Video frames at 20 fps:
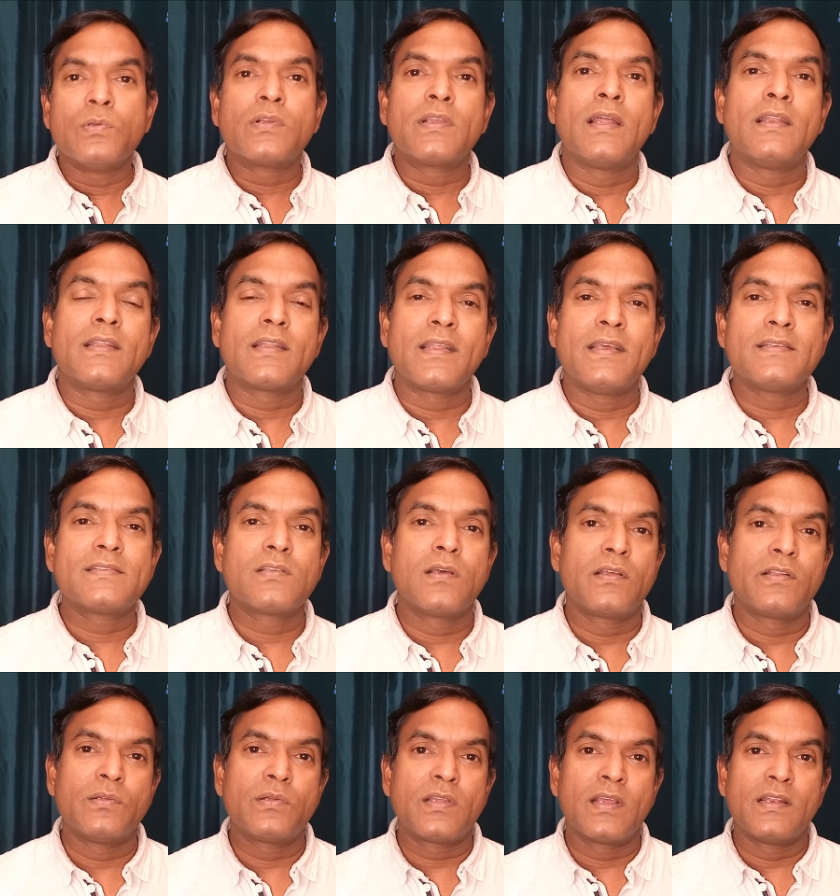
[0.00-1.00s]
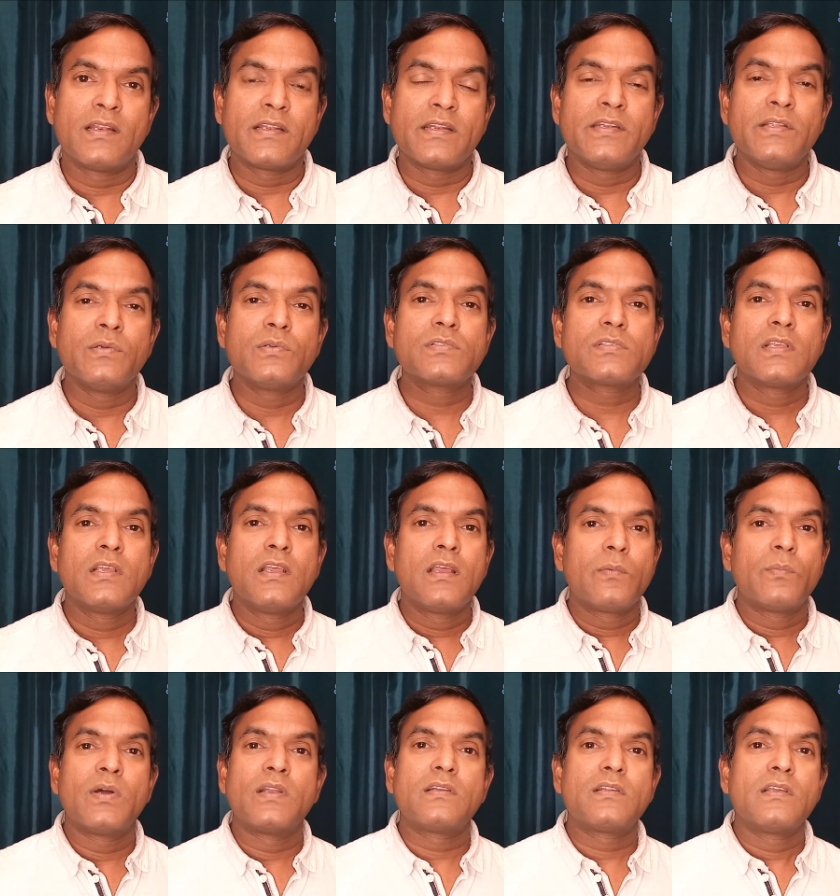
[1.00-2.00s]
you can raise or you can reduce,
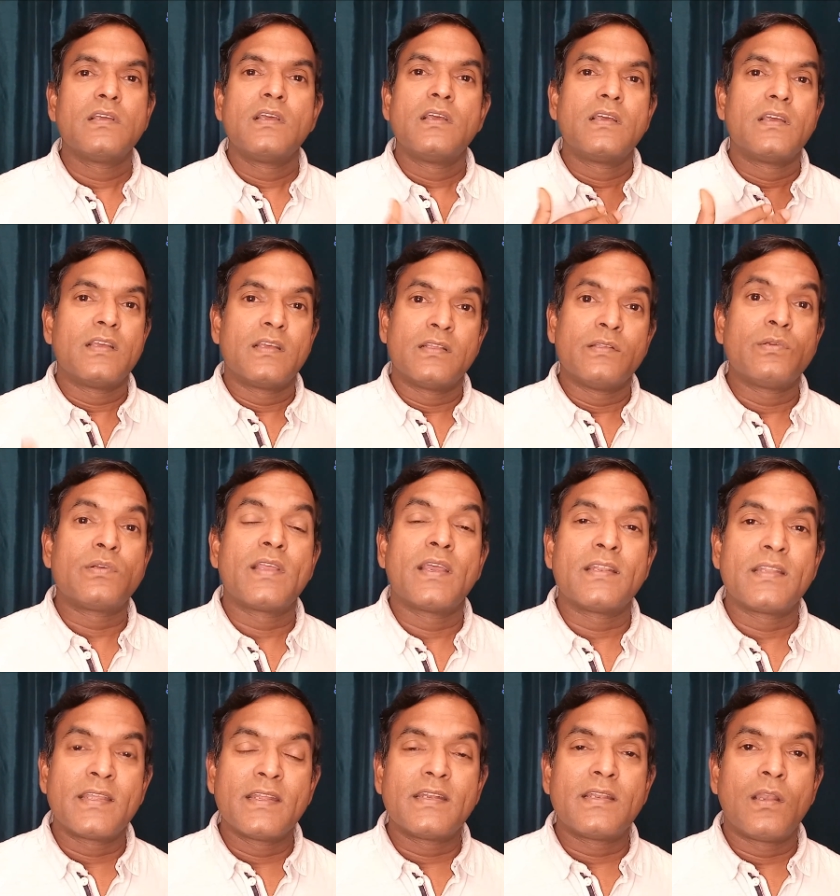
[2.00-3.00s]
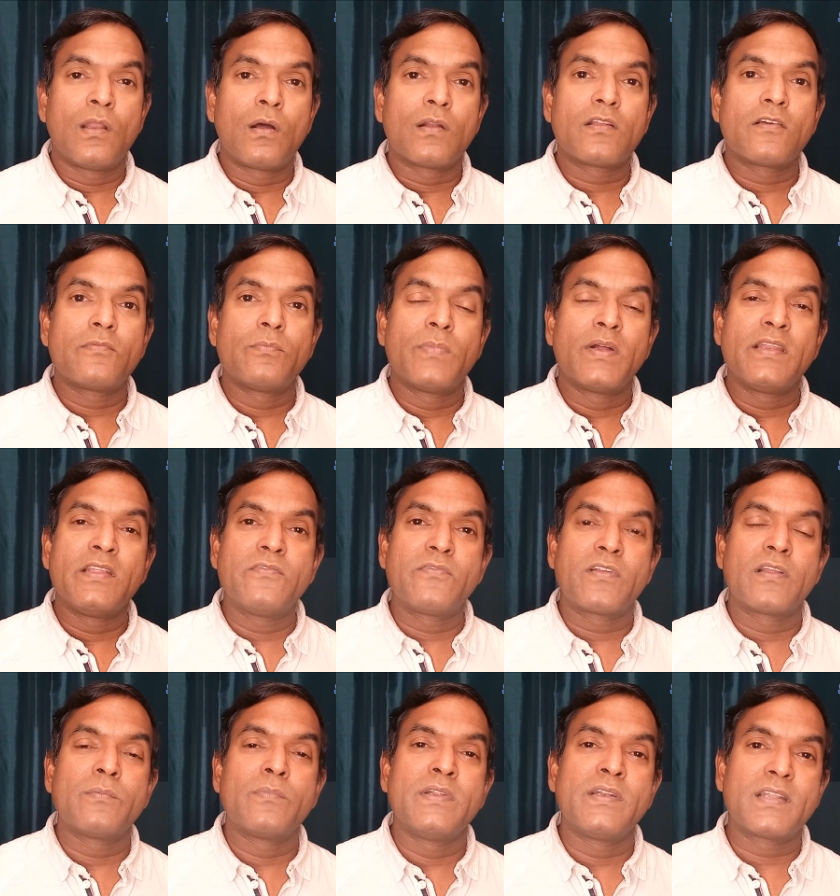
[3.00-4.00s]
but you can get a lot of money
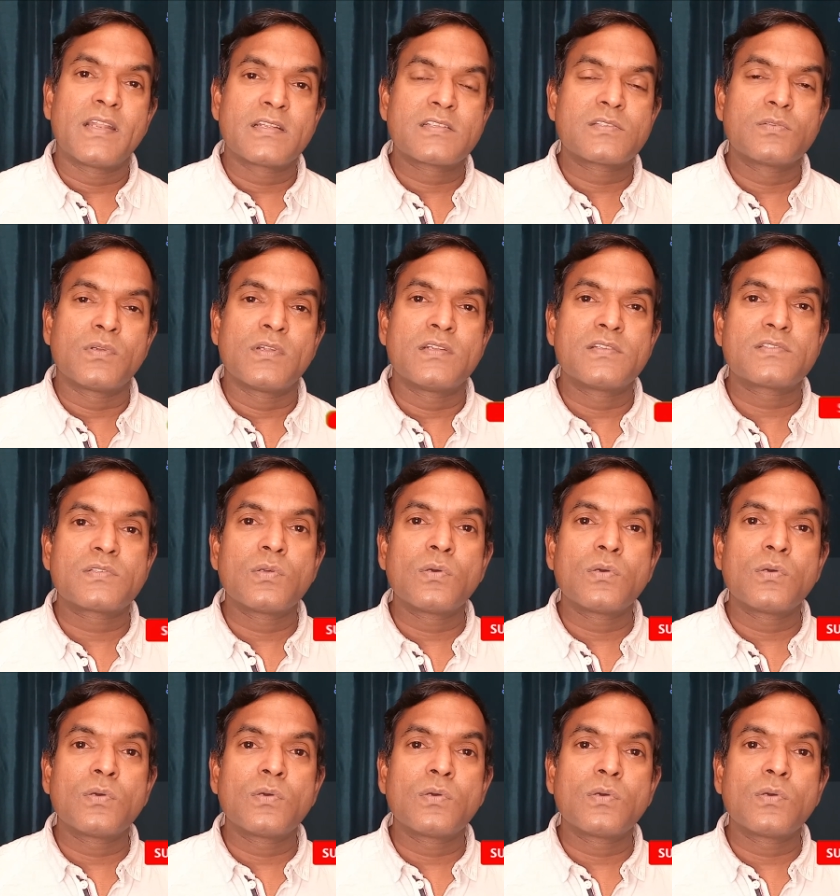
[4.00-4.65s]
from international students.